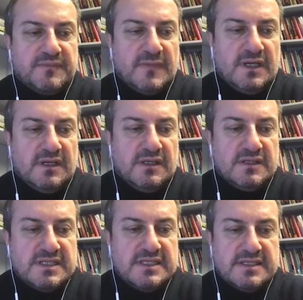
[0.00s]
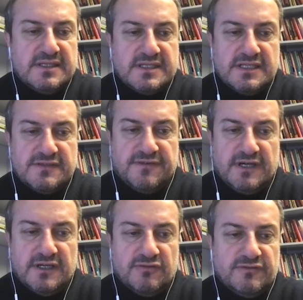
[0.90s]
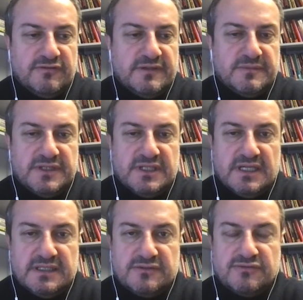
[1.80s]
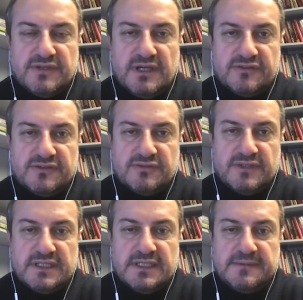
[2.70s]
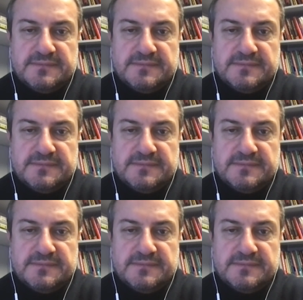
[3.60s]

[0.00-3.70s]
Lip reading: ceasefire of November 9th, 2020.